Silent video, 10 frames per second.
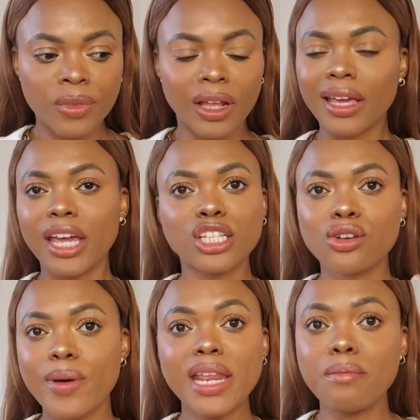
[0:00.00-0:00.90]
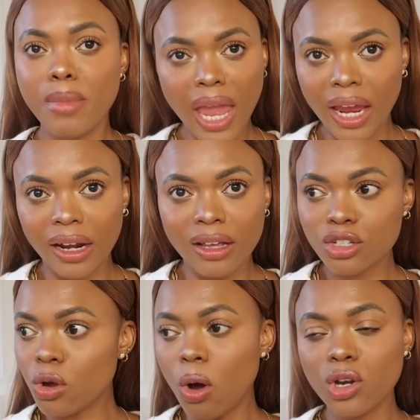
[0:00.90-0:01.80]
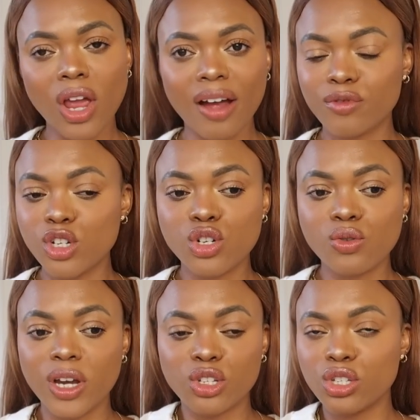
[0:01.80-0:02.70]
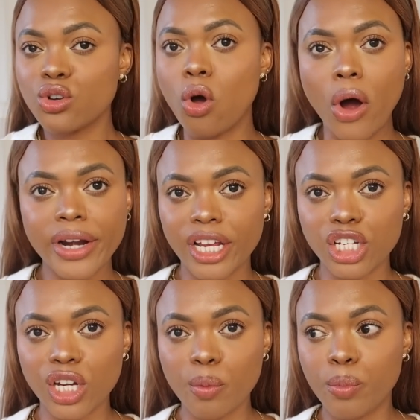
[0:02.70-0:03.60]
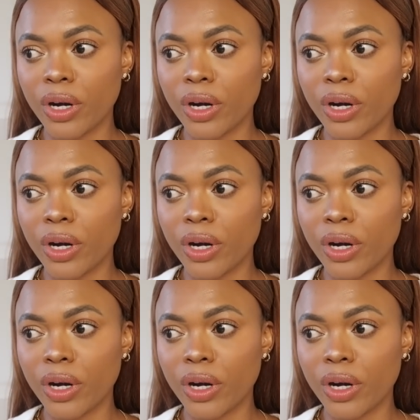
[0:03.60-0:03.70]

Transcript: Like, it's already made, so all you have to do is just garnish it,